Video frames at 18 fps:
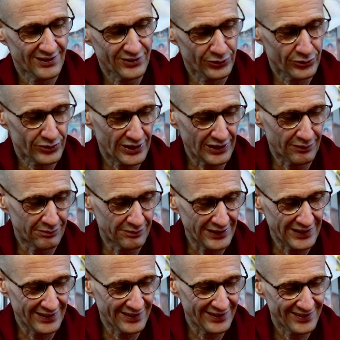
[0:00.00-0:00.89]
You tell
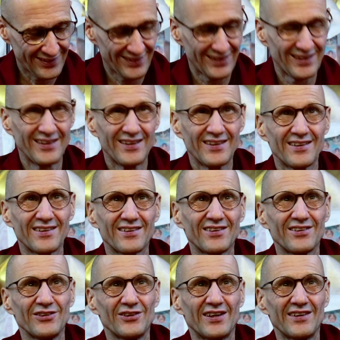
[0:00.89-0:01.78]
me.
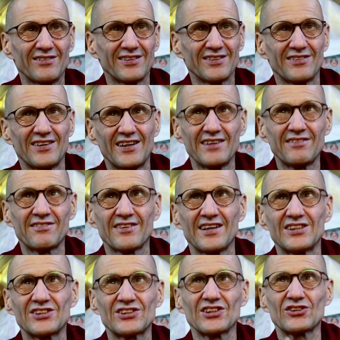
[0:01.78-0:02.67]
You have a very
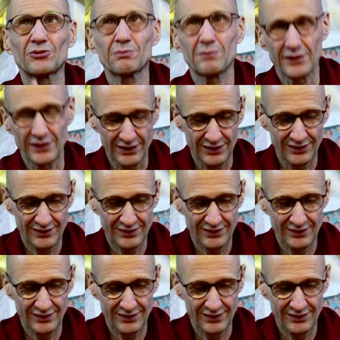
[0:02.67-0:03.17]
fresh experience.